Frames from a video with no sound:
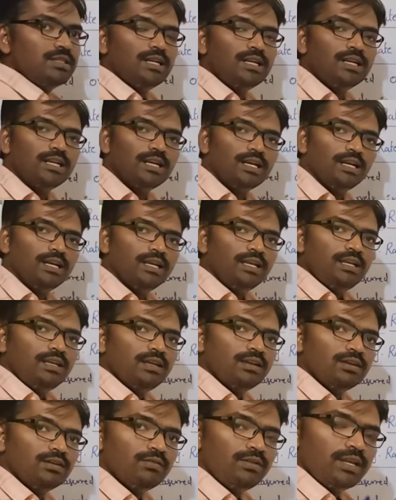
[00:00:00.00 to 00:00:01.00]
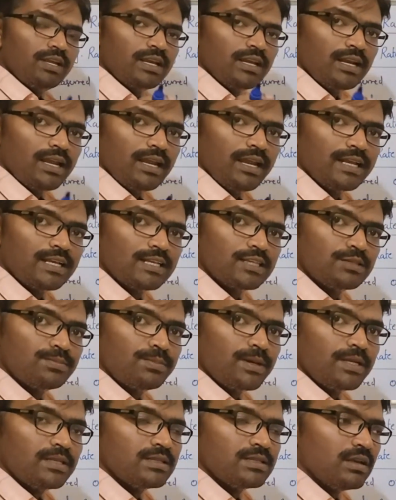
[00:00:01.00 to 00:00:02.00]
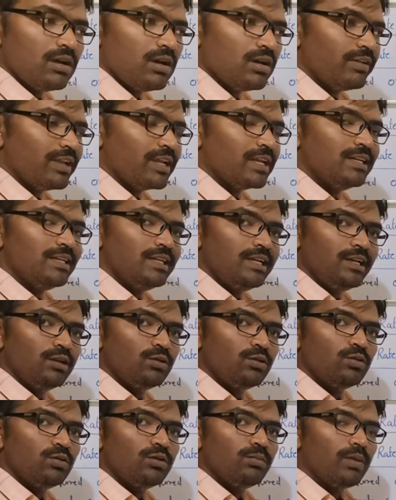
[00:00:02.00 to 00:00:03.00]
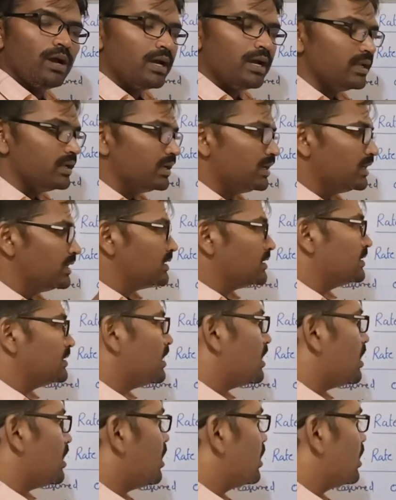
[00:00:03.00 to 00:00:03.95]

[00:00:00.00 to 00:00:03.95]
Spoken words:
generally we can express or we can denote by the